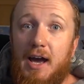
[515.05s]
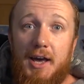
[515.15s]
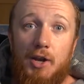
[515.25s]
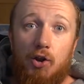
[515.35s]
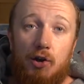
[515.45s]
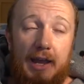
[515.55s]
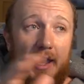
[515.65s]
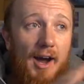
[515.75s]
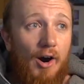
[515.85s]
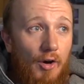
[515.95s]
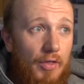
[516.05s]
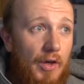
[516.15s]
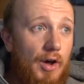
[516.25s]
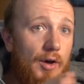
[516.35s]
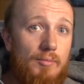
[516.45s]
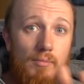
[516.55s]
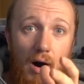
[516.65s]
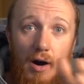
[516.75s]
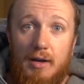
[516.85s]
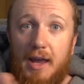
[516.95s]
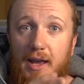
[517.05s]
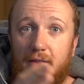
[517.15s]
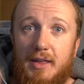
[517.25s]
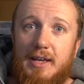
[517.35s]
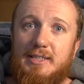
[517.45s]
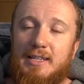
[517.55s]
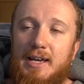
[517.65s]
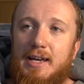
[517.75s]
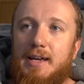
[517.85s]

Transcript: and looking at other market things,